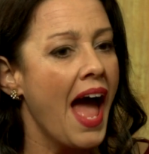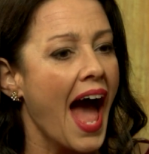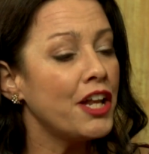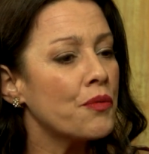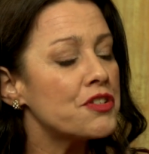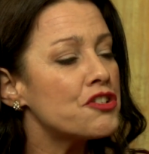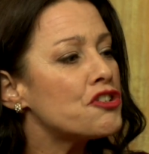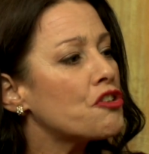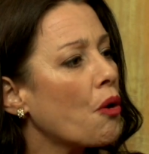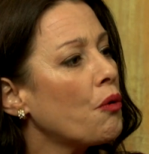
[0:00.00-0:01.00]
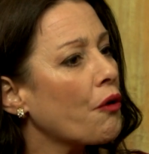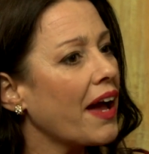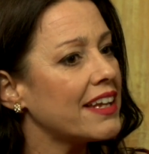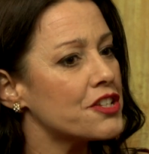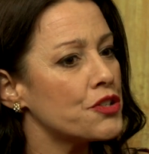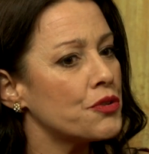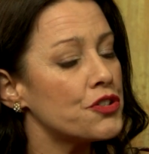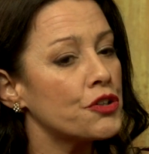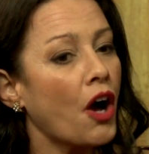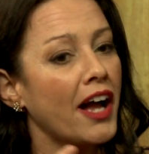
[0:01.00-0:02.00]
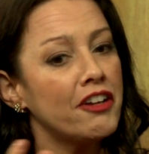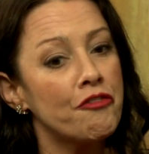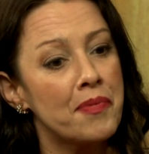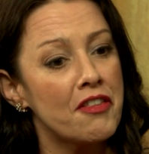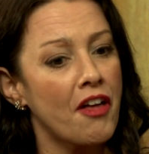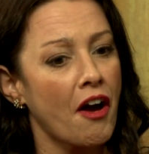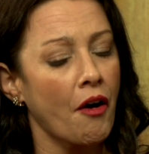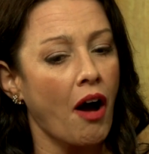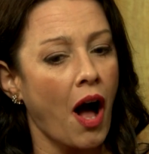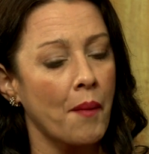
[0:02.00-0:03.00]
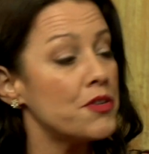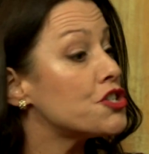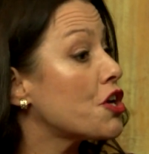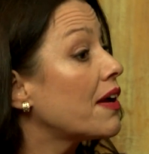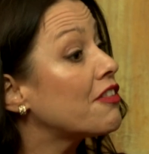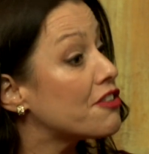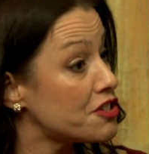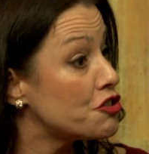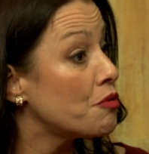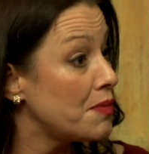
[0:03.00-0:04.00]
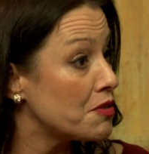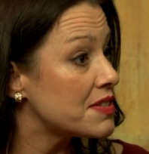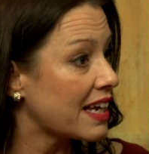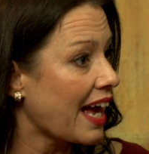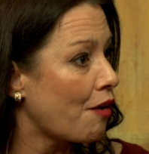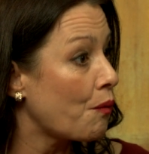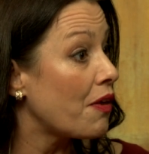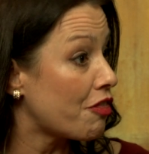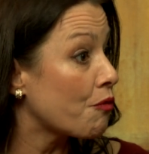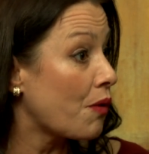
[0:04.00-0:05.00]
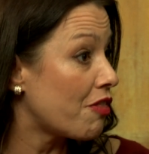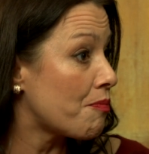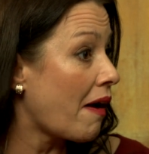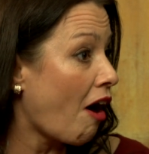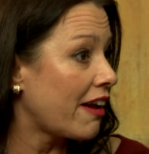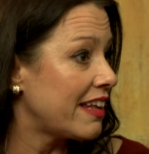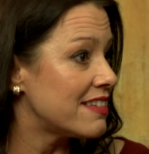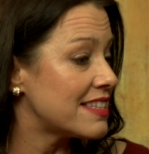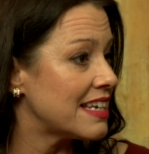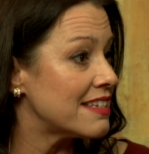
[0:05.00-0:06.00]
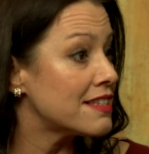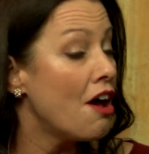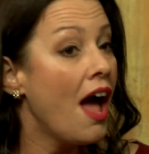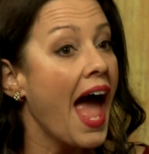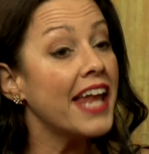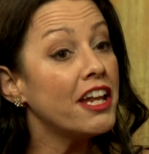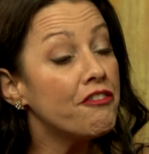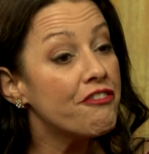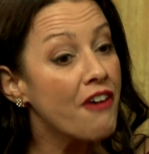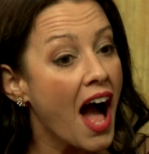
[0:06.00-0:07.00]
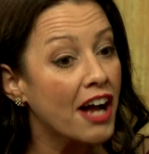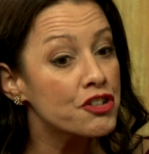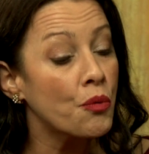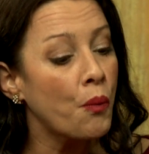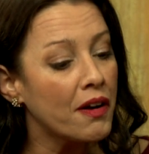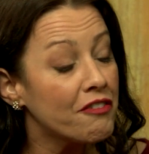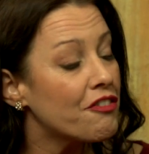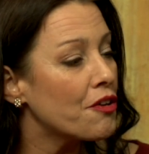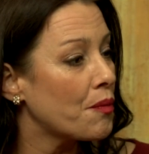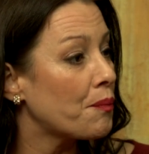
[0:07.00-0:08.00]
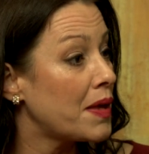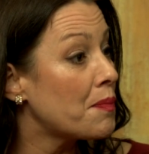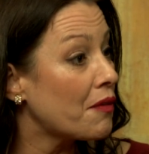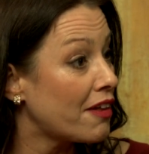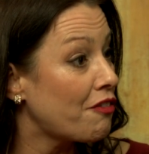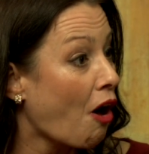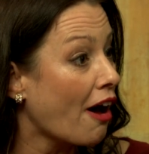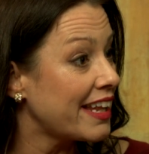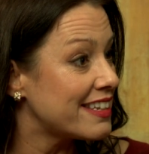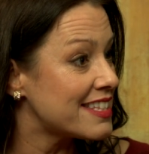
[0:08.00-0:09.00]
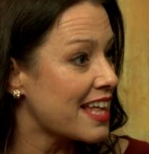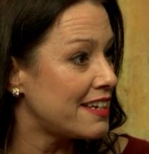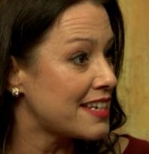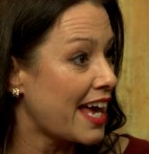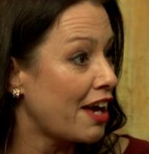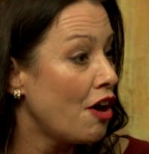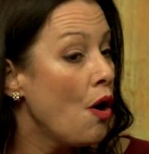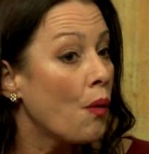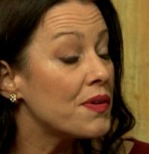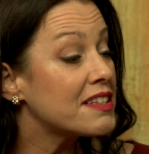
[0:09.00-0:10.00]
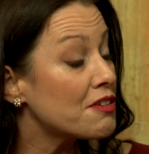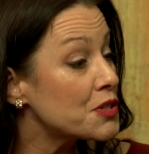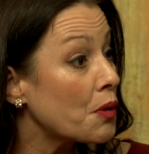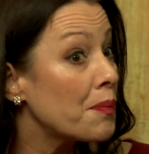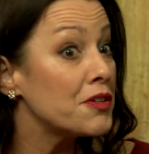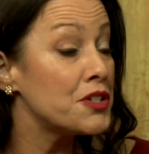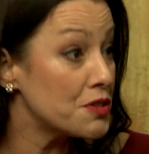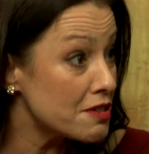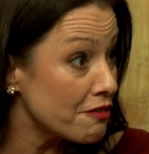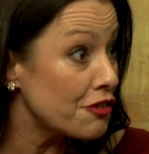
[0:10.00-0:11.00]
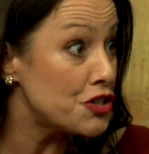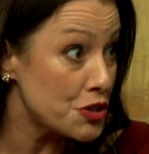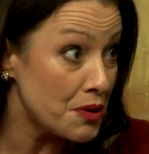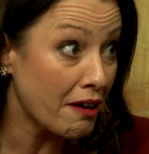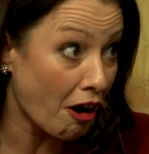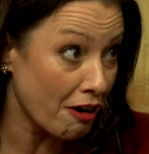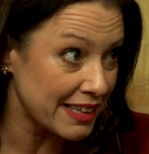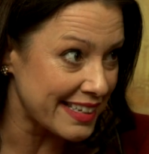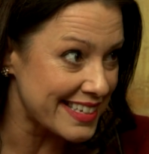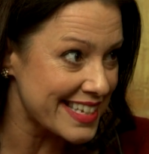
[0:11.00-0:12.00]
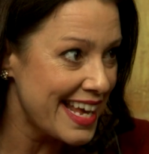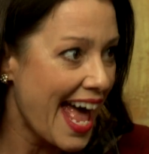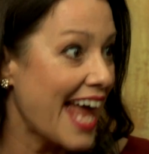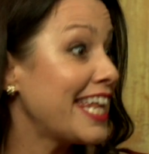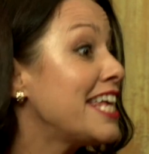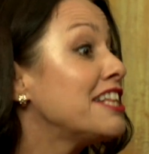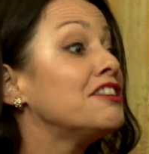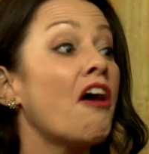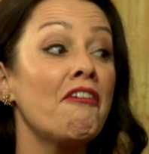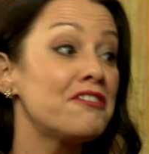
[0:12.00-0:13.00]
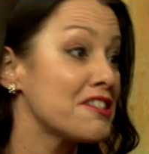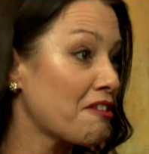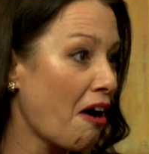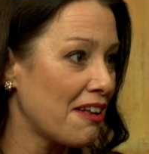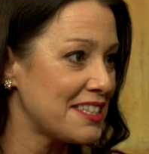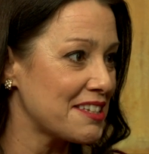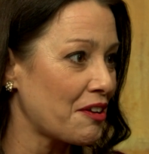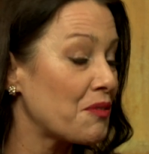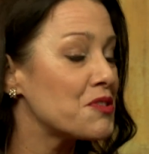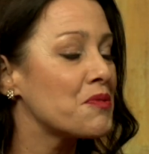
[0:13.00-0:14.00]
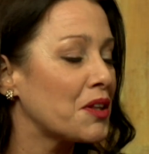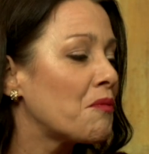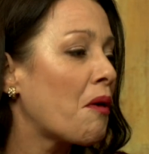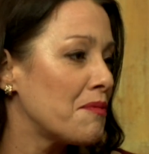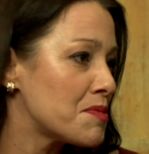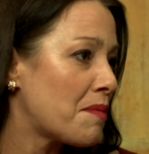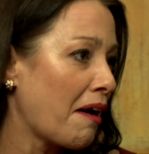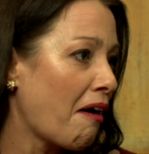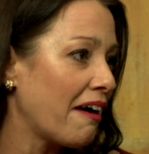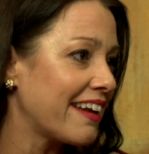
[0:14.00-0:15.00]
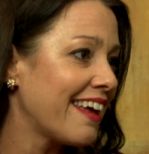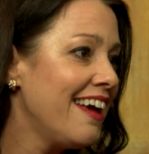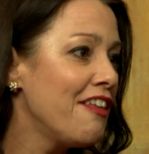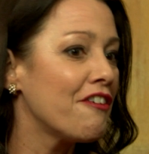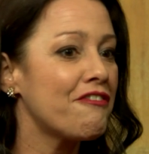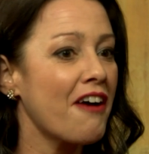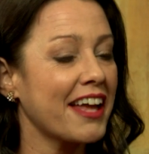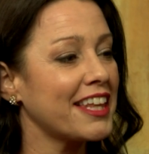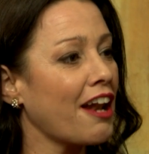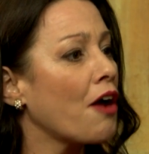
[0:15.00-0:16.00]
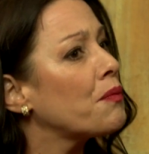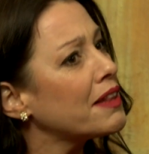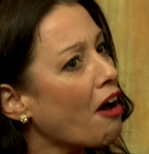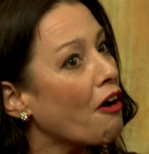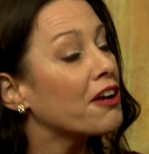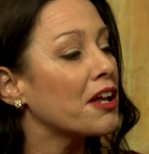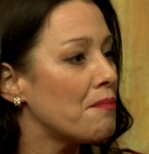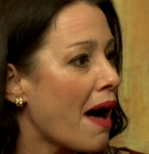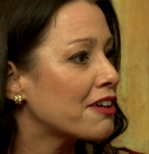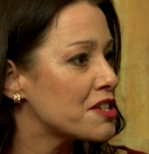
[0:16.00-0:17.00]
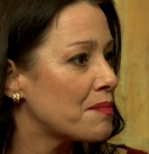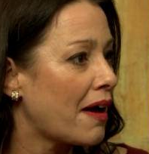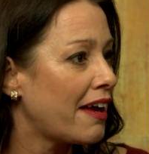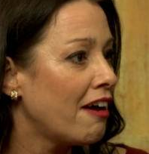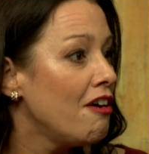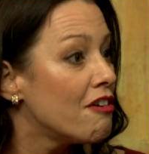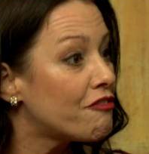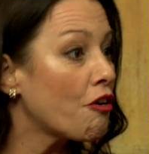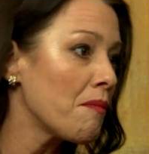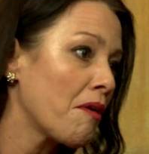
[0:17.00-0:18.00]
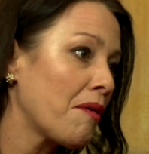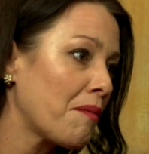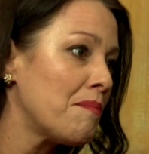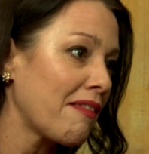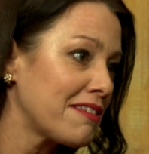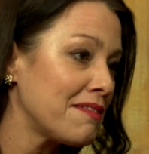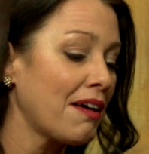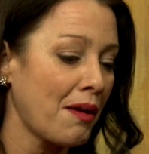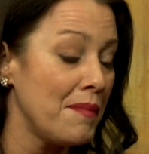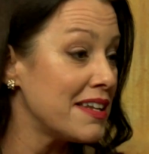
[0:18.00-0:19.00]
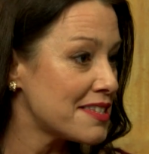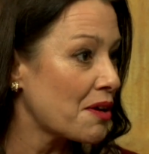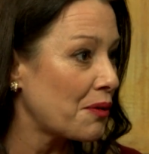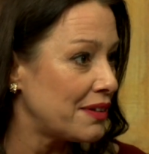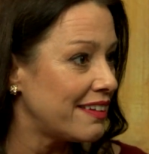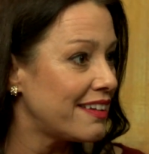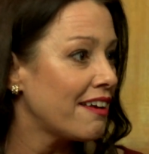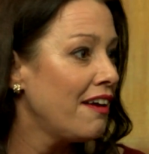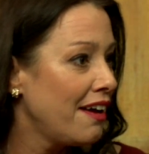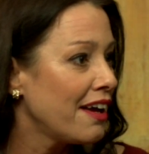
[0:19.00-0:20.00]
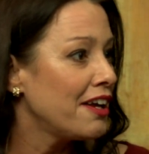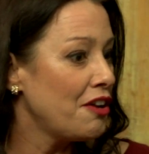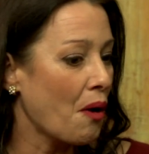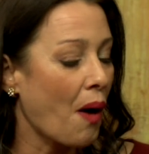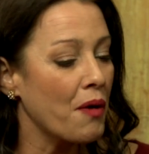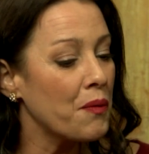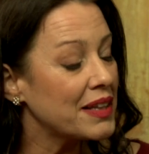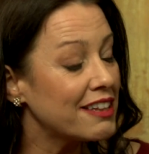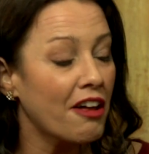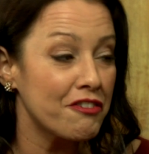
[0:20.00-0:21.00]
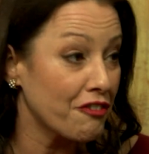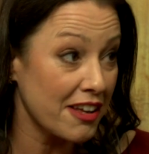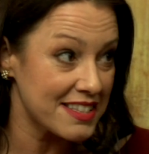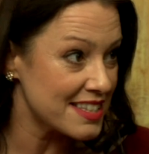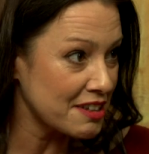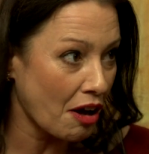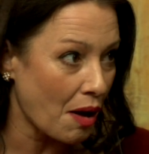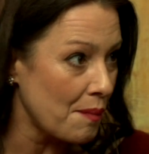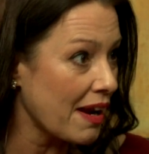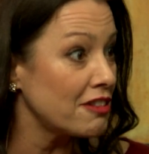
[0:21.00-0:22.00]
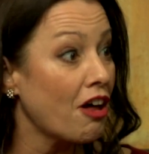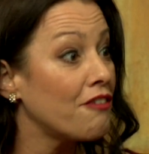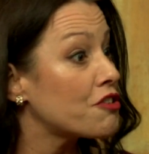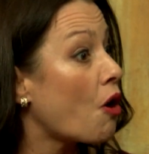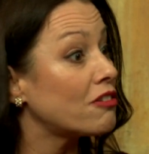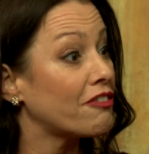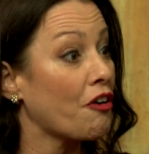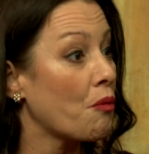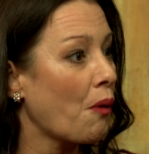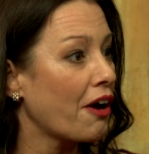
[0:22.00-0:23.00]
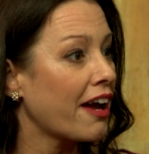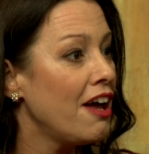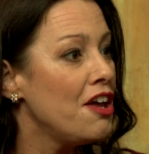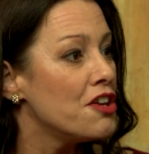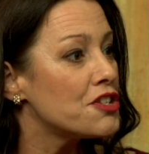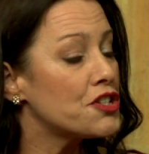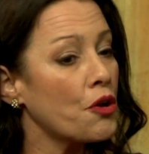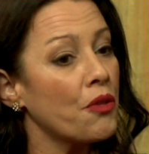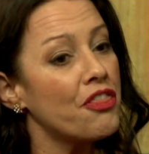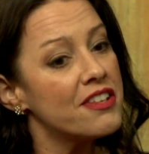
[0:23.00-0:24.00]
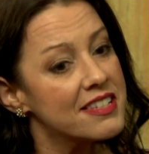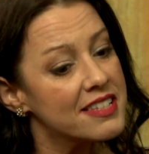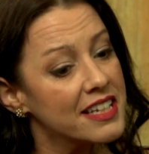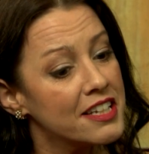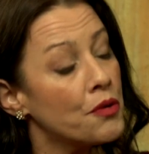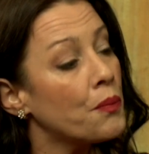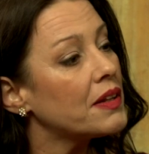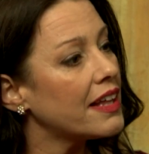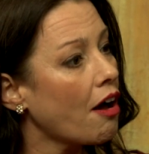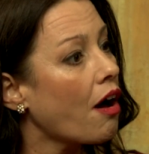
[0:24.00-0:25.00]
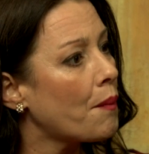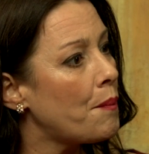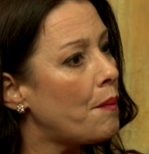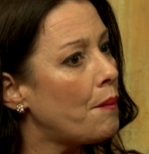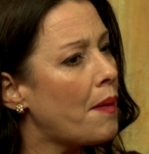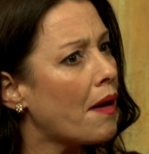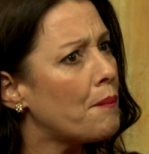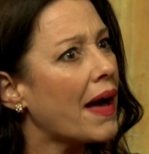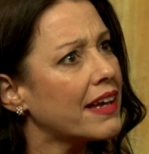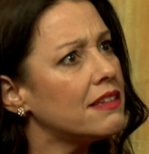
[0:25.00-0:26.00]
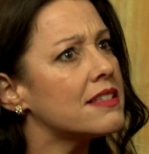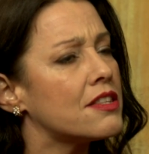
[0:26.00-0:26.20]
and it was so great to kind of be there sharing this new music with my audiences. And in fact, one of the people in the audience that day was also a producer for Judy Garland, and he loved the concert, which really warmed my heart. The fact that I really hearkened back to my former Minnesotan. You know, I really loved Frances Gumm, and I loved all of her work. So this CD really beckons